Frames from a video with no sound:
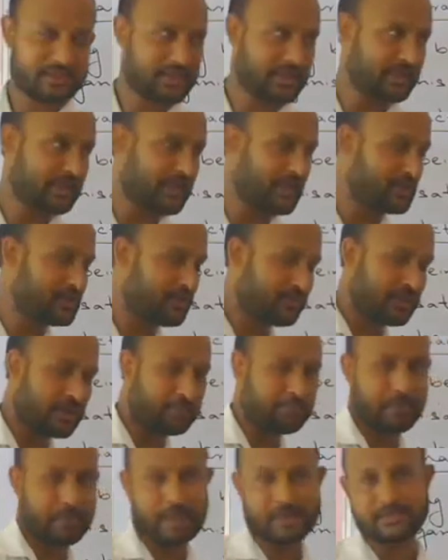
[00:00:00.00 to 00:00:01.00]
in case of the
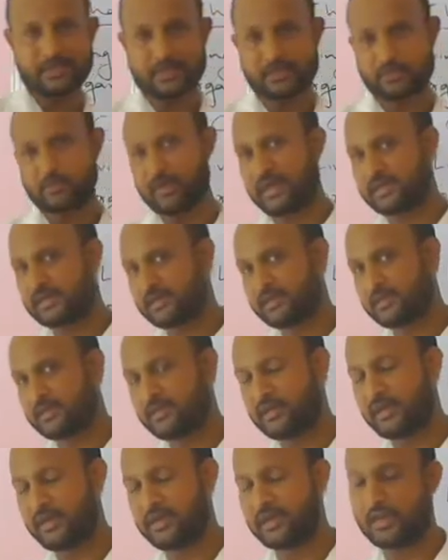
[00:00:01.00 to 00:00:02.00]
plants as well as
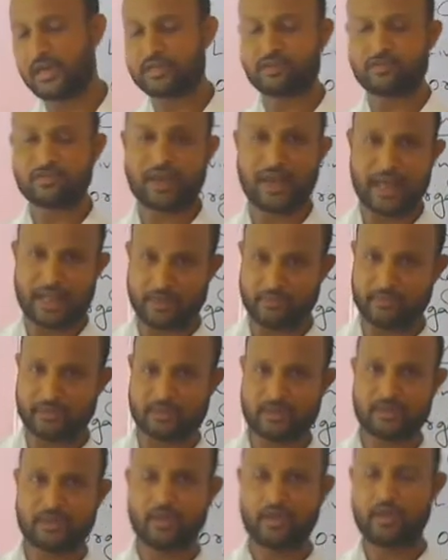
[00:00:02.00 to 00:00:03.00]
in case of the
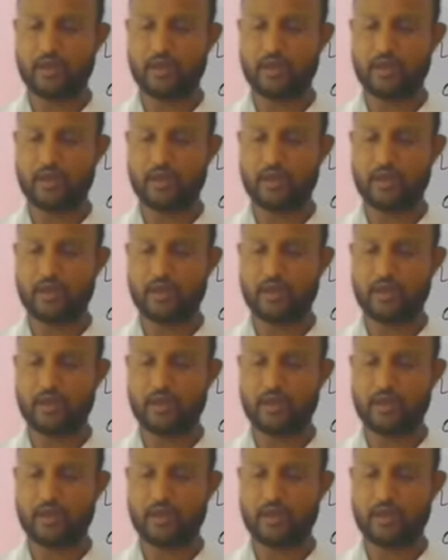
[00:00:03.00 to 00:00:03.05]
animals.